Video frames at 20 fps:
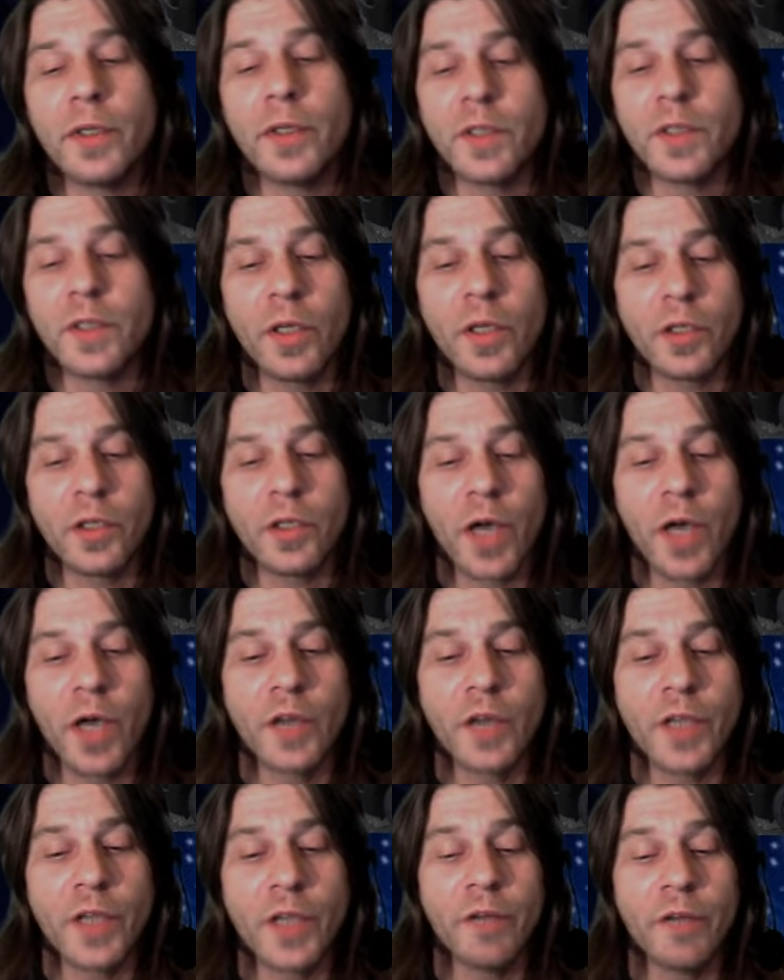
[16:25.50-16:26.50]
to sell your
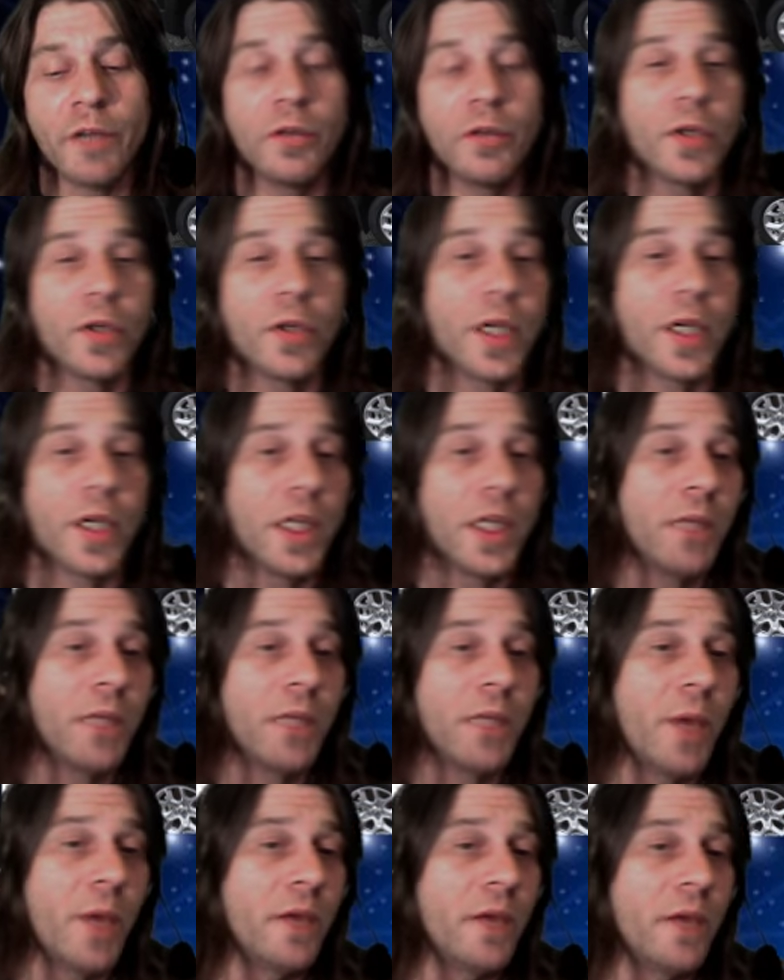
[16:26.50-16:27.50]
cars. And if you look at
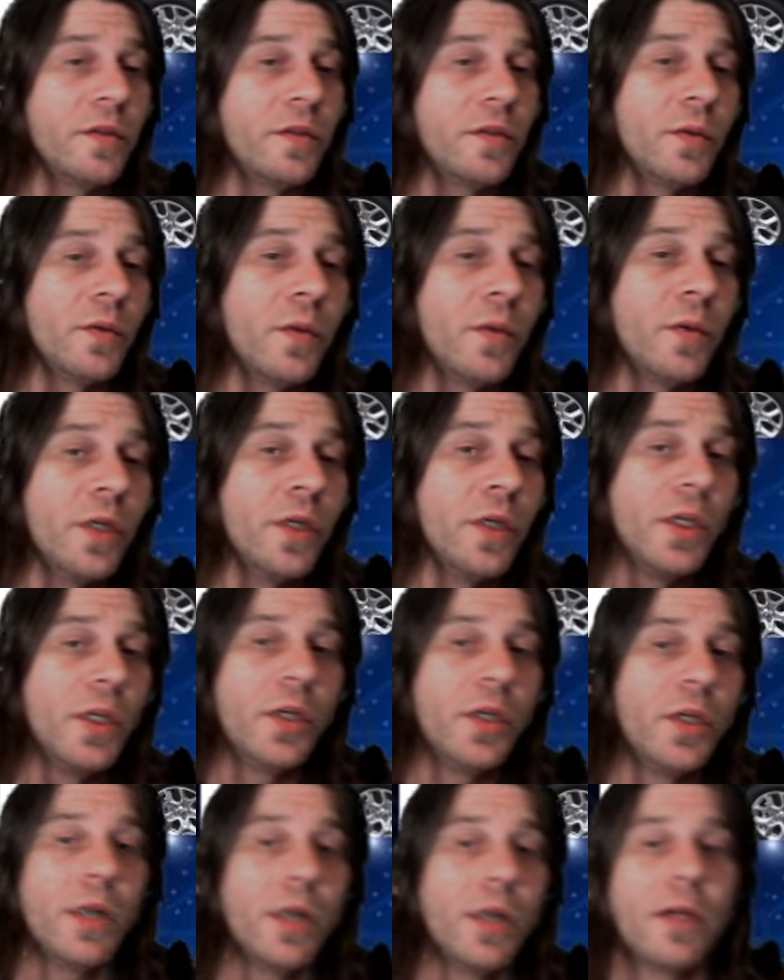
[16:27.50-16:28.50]
eBay too,
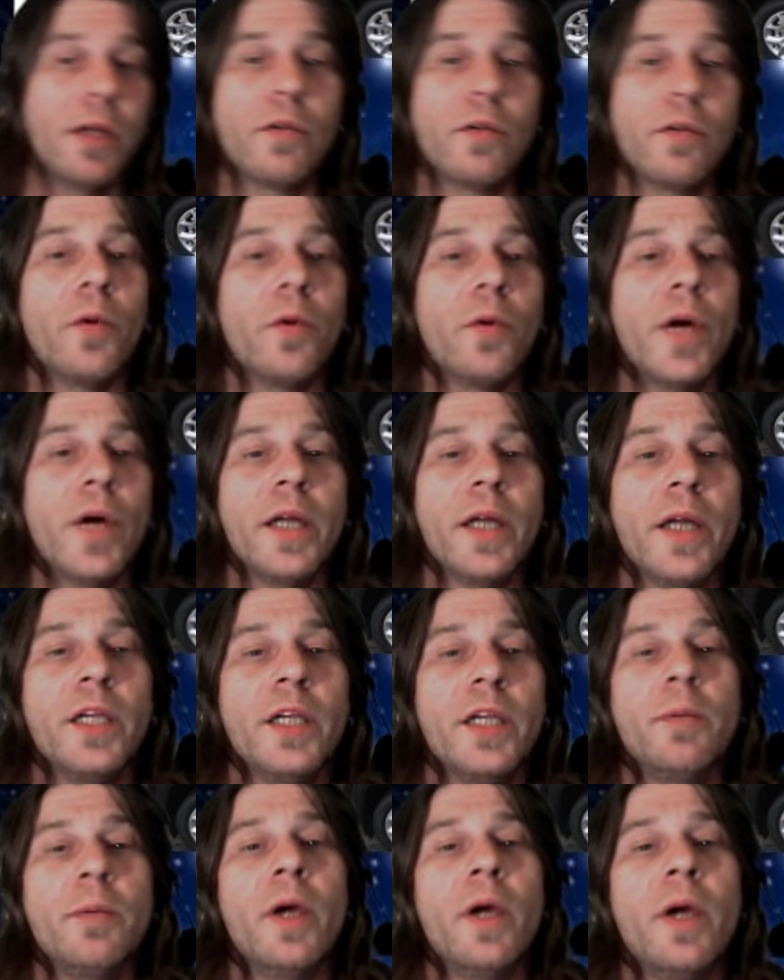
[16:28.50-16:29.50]
I love going on
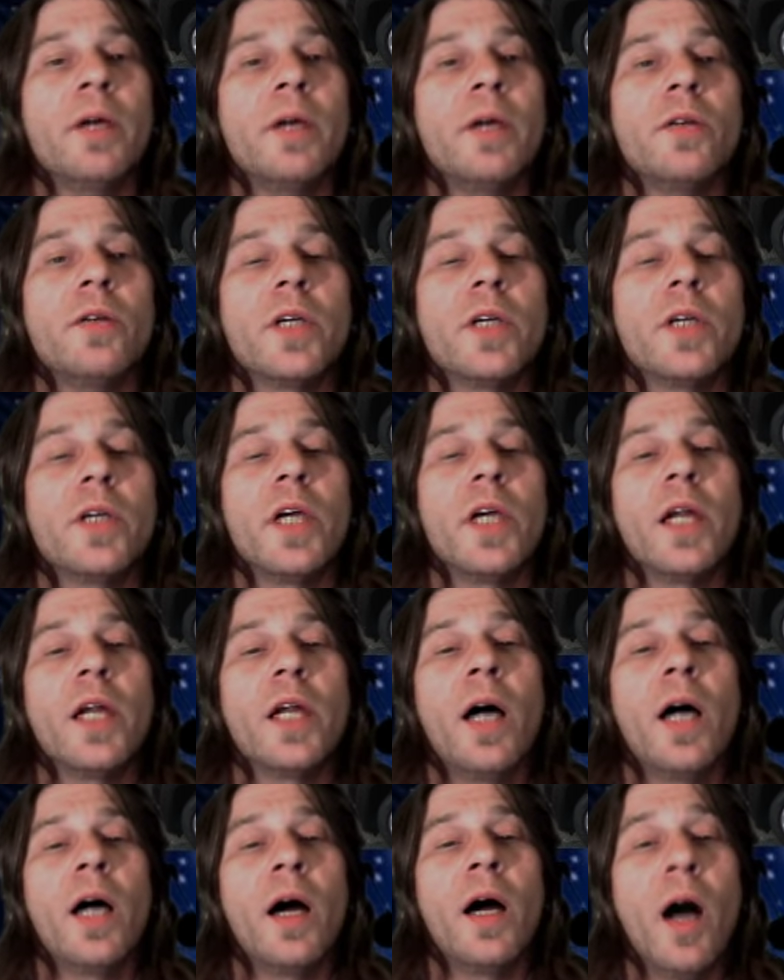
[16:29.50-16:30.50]
eBay and looking
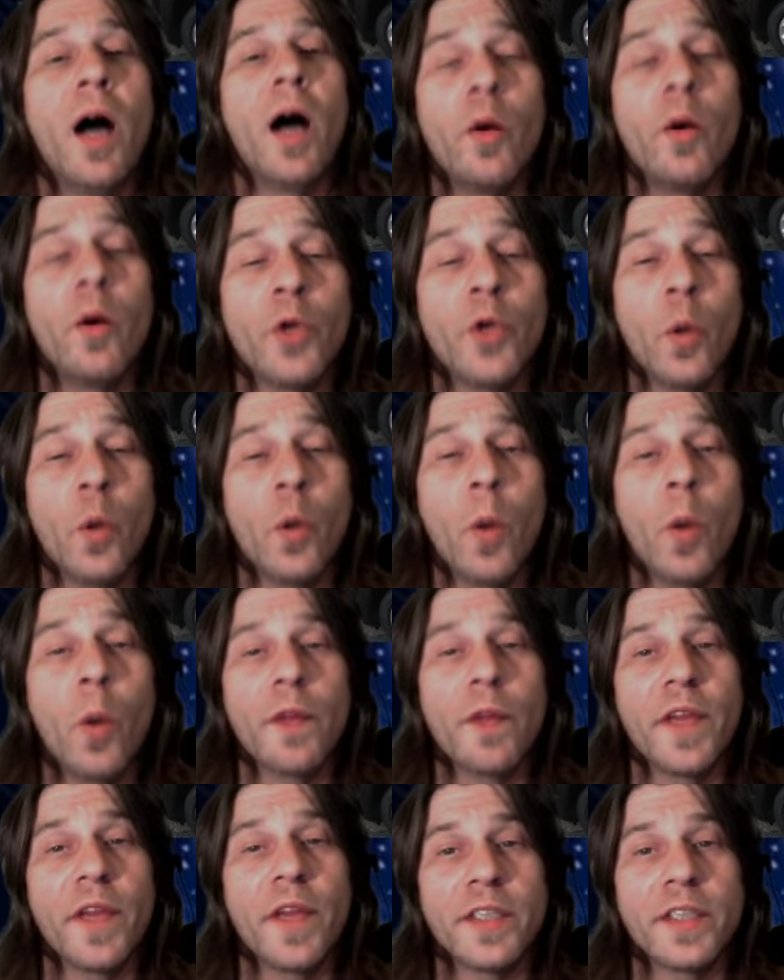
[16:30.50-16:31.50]
at how
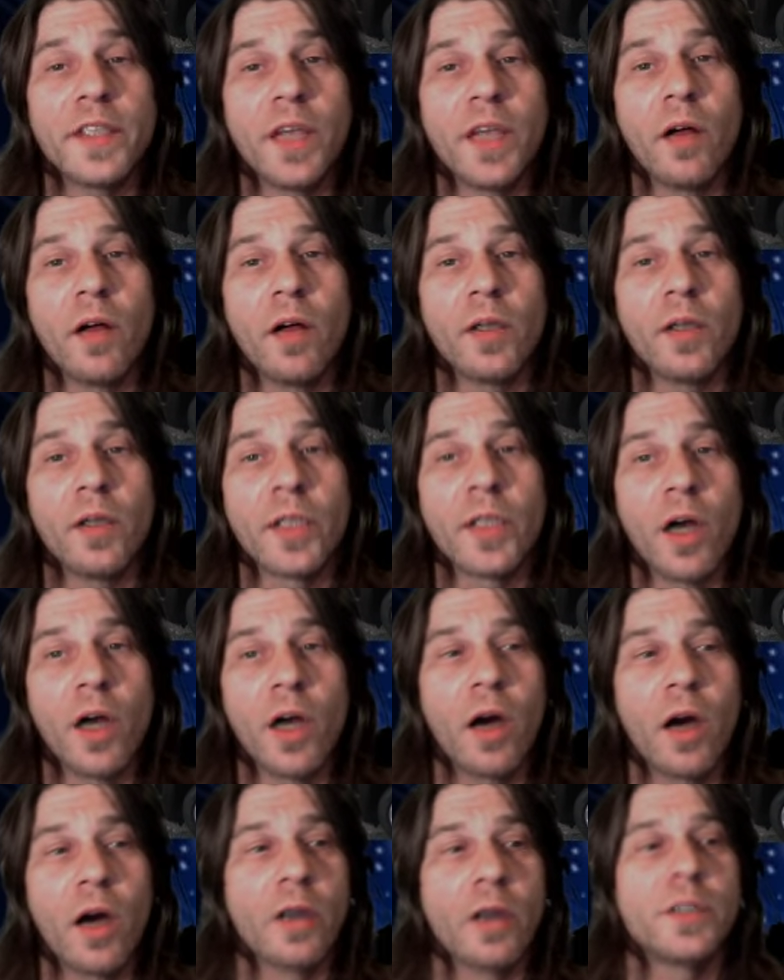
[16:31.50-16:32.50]
what they sell in
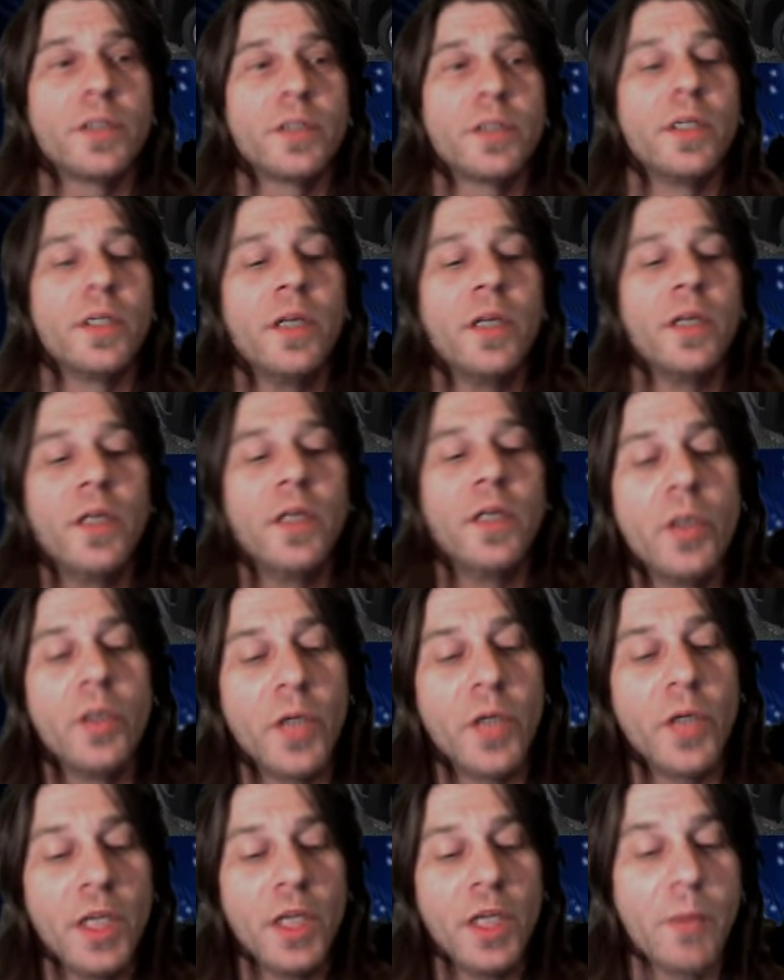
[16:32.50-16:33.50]
cars.
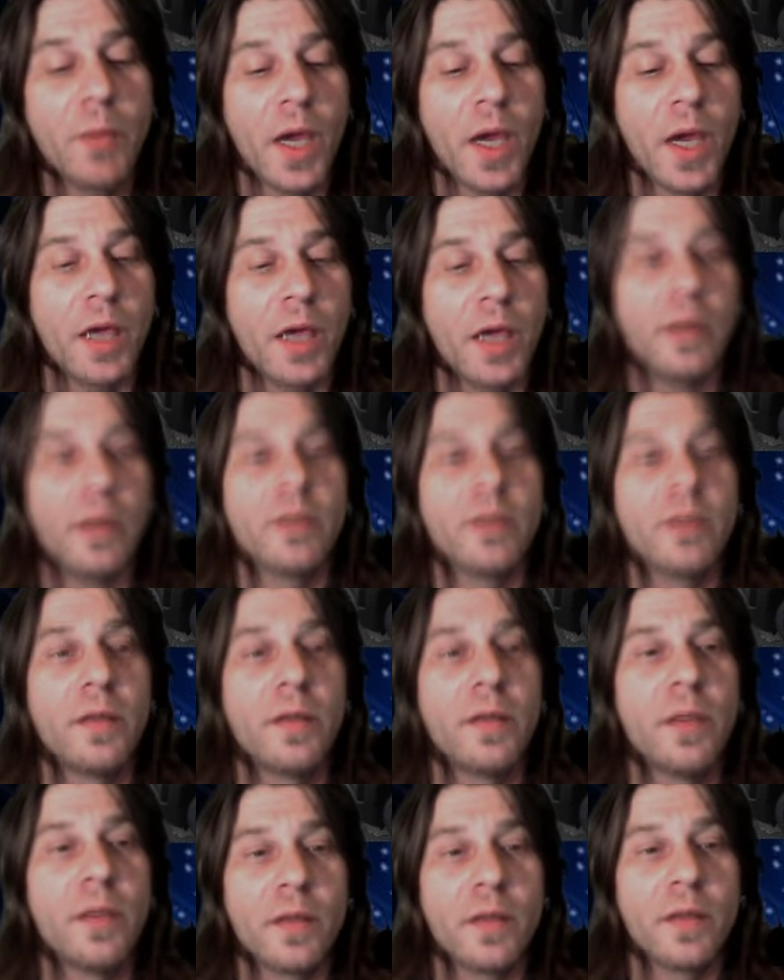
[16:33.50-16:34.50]
eBay,
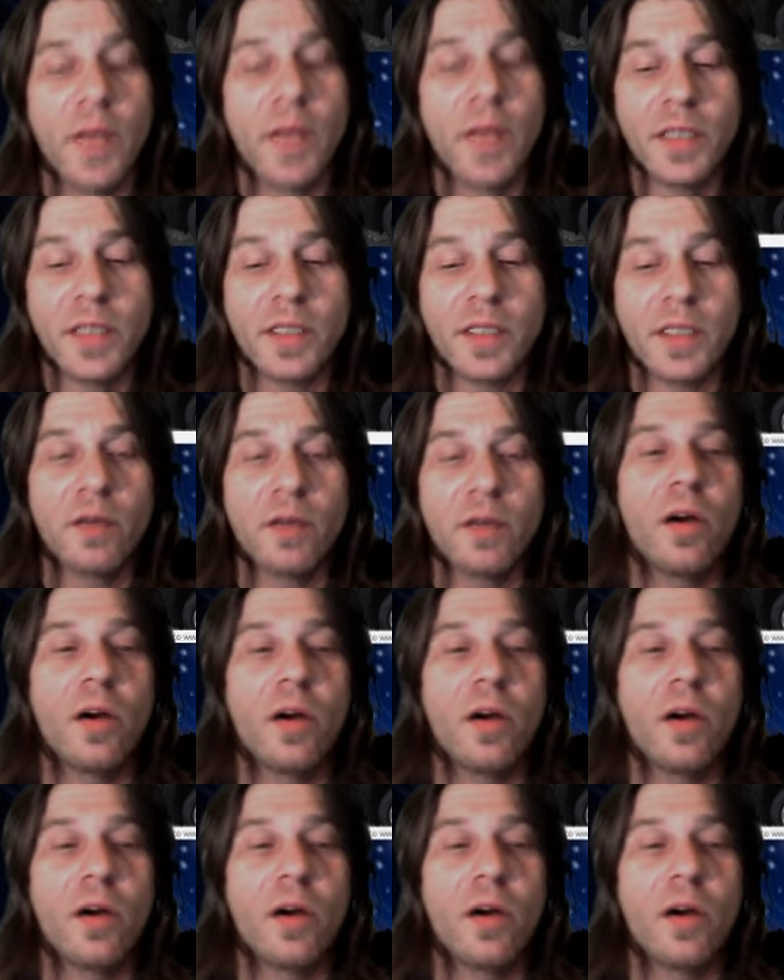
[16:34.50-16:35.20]
they sell